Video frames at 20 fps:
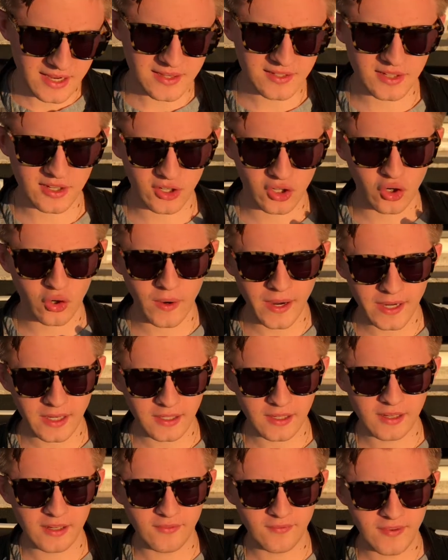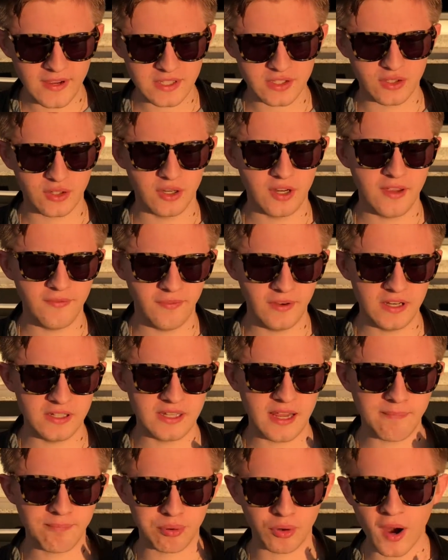is an accredited investor if it is
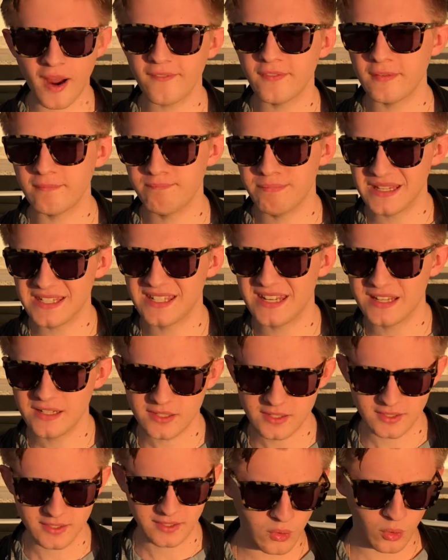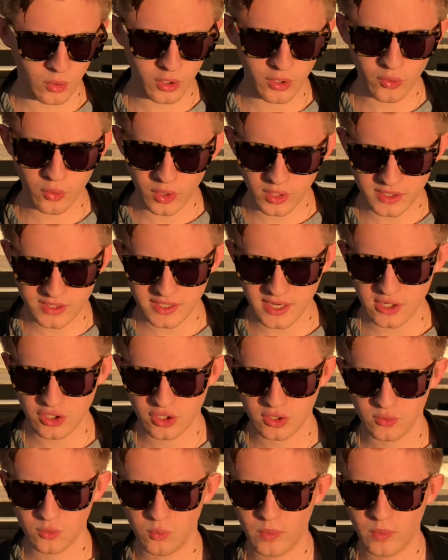a private business or an organization